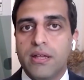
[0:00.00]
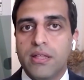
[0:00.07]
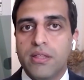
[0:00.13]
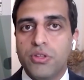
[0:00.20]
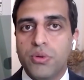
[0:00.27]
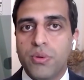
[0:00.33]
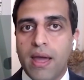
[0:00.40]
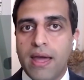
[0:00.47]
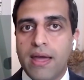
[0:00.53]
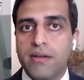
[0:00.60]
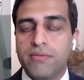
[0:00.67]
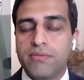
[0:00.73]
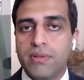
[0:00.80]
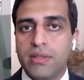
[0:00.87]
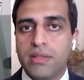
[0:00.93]
You
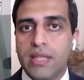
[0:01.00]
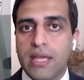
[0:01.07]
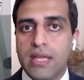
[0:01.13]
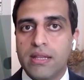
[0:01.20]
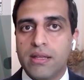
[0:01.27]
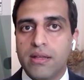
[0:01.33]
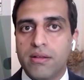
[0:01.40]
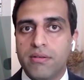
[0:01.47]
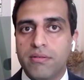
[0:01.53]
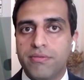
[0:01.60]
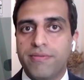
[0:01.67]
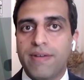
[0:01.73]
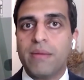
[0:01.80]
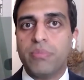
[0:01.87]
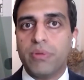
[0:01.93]
have then
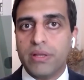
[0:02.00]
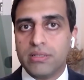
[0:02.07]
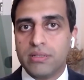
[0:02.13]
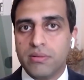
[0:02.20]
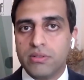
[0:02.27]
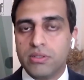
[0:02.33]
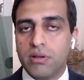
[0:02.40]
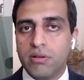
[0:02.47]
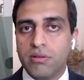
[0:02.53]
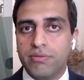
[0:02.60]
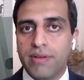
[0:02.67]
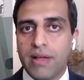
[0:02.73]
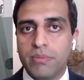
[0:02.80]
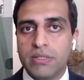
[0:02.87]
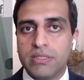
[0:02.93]
fabless, so
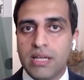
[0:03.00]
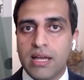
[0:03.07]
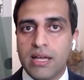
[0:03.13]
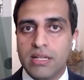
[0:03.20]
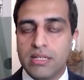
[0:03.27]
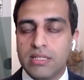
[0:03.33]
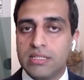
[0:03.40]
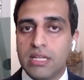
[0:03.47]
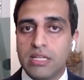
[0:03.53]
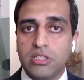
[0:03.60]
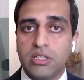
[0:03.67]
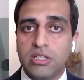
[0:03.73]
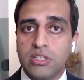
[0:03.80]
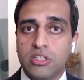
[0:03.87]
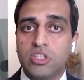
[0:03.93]
fabless are
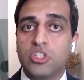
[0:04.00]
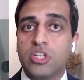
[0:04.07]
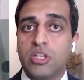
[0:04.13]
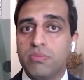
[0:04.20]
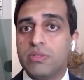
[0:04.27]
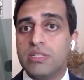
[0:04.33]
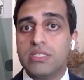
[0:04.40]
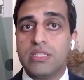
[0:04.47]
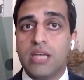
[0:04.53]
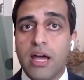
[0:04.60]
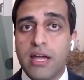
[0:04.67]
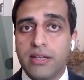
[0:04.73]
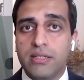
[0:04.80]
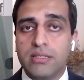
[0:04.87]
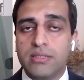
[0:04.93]
essentially just chip
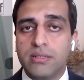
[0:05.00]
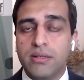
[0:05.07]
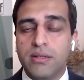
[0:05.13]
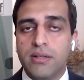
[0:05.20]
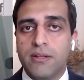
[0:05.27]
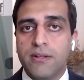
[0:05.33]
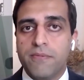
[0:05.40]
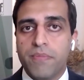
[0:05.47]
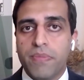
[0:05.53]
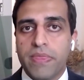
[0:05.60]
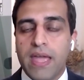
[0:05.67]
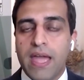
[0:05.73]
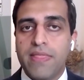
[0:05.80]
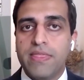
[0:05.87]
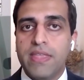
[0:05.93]
designers.
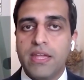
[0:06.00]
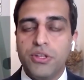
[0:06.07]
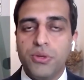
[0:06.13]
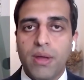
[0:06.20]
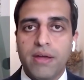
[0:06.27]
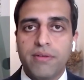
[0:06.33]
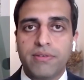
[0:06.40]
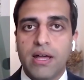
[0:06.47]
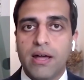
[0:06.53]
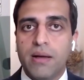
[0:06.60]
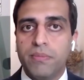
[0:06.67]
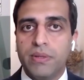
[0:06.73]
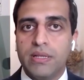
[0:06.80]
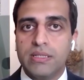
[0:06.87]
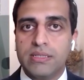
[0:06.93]
And then you have
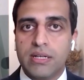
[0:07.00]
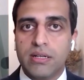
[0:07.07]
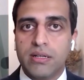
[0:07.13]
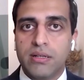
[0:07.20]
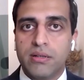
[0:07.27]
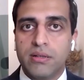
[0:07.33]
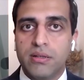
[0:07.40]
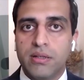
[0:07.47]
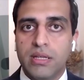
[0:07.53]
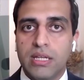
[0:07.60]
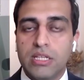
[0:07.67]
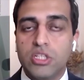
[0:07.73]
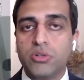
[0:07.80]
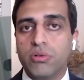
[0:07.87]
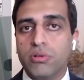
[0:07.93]
companies that are
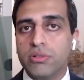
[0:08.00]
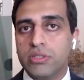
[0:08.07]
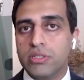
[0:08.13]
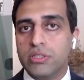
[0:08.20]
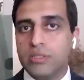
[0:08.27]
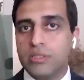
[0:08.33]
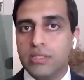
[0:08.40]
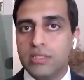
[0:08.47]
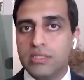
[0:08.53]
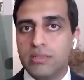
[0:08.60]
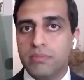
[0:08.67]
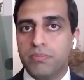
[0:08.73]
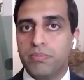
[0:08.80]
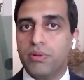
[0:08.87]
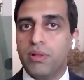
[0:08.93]
integral to the
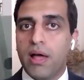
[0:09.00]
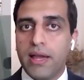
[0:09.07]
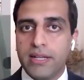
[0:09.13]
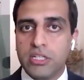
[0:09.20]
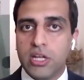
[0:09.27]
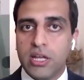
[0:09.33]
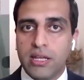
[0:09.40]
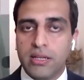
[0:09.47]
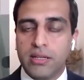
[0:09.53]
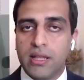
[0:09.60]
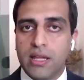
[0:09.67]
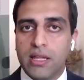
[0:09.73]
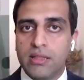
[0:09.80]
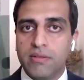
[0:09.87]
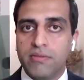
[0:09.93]
supply chain
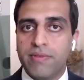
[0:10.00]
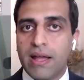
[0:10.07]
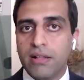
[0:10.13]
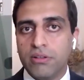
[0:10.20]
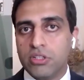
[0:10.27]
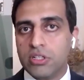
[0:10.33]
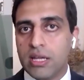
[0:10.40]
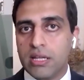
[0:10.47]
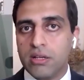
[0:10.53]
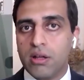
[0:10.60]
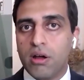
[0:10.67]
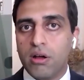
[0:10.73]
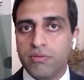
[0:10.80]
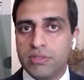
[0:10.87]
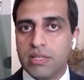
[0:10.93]
and the value chain
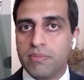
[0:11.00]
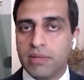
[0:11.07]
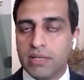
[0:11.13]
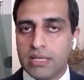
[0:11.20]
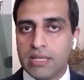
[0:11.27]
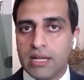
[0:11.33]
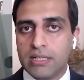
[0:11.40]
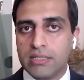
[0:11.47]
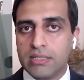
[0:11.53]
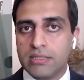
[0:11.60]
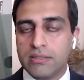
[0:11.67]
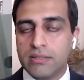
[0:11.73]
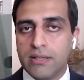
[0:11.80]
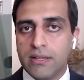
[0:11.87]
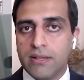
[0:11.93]
of semiconductors.